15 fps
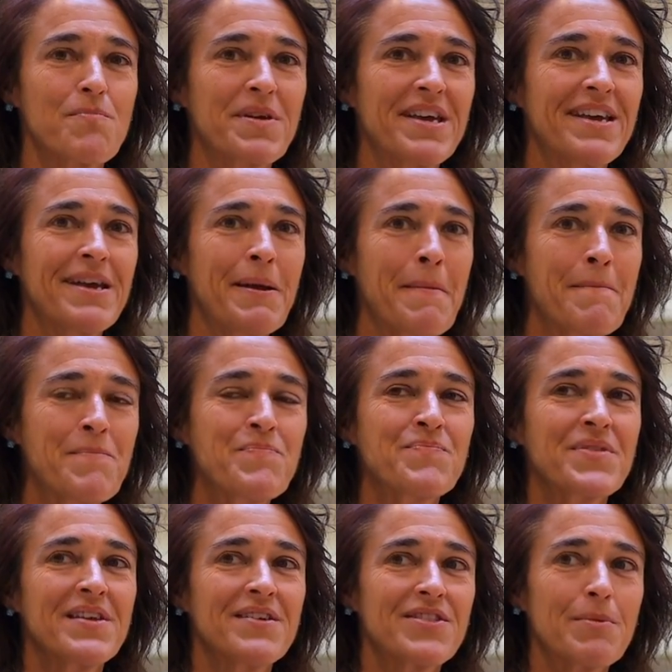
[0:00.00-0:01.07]
me,
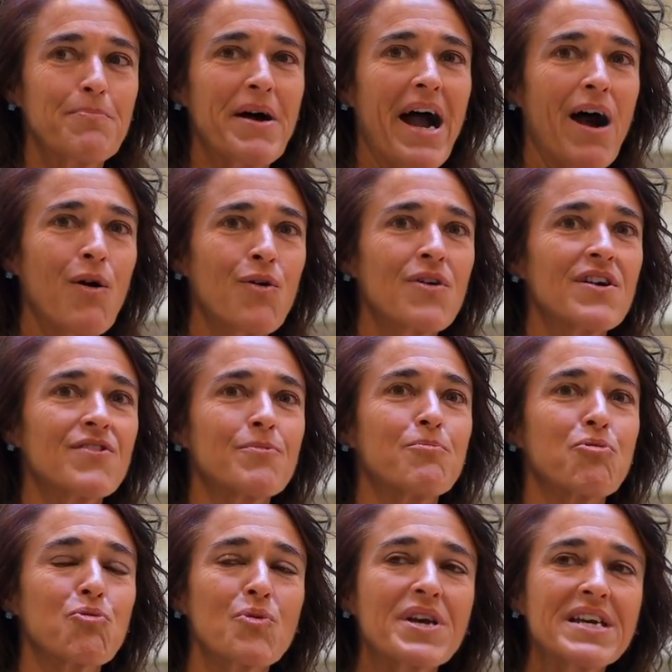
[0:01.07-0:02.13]
the power is
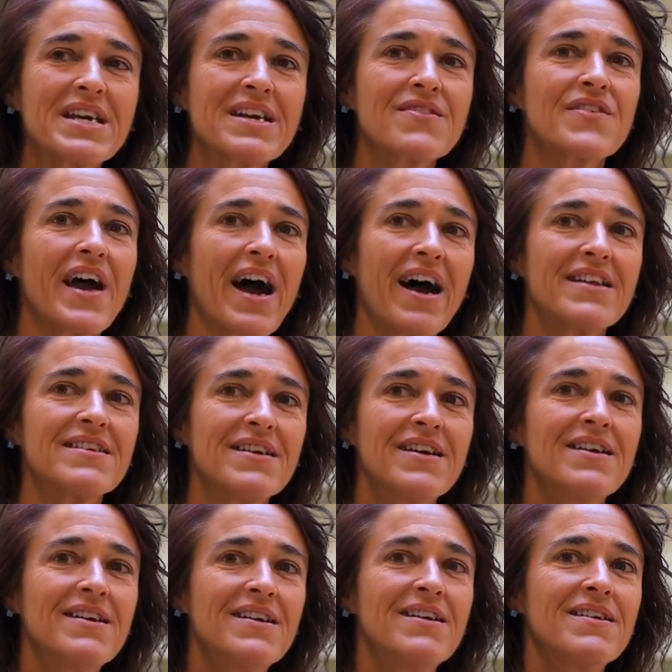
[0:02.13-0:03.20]
bringing that
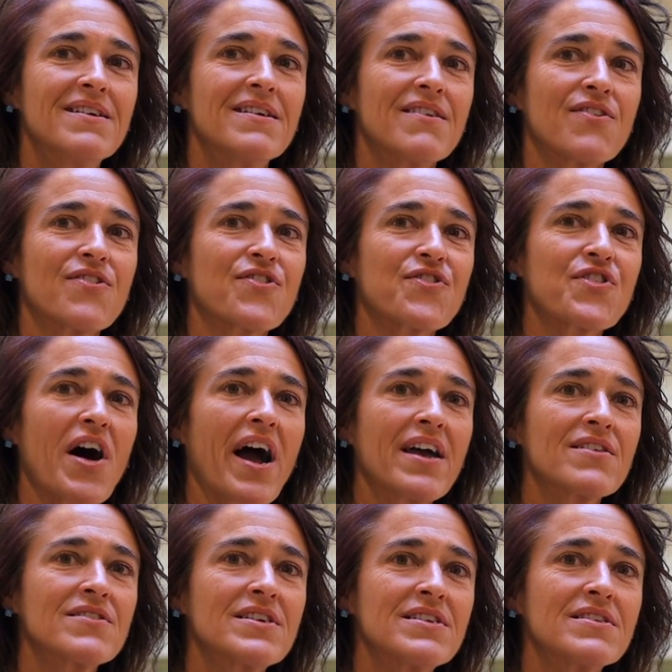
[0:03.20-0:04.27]

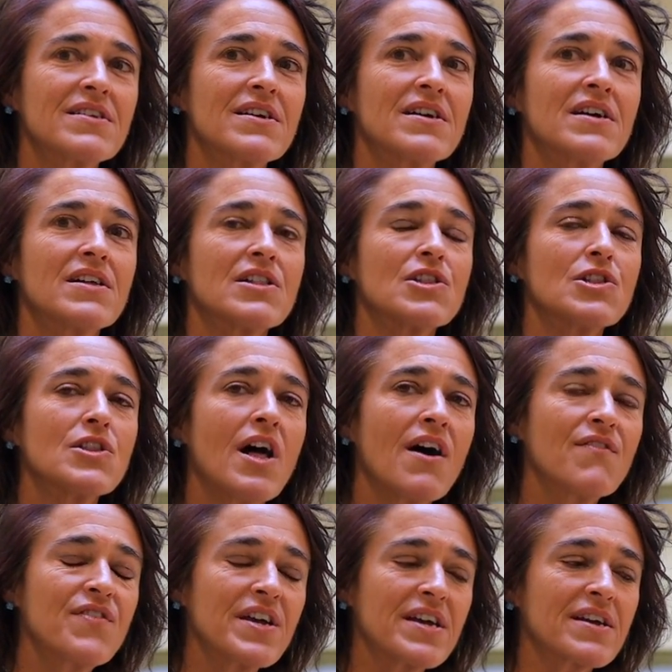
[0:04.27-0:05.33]
silent,
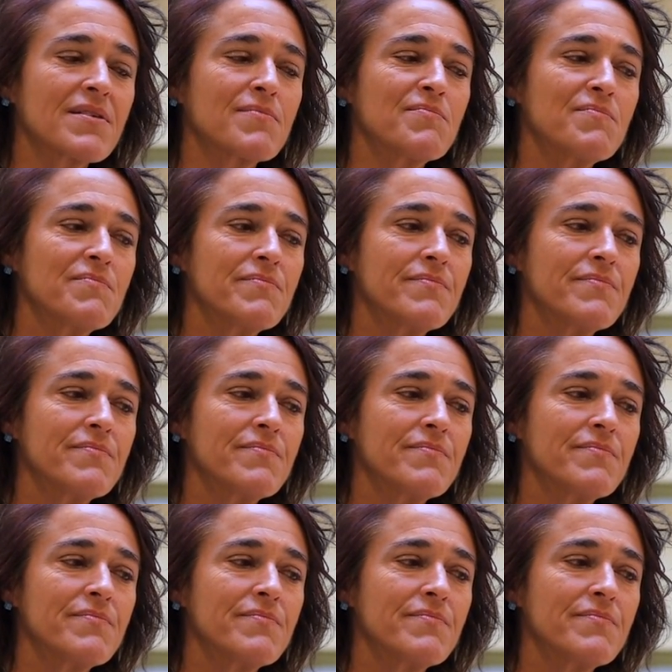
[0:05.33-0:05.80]
loving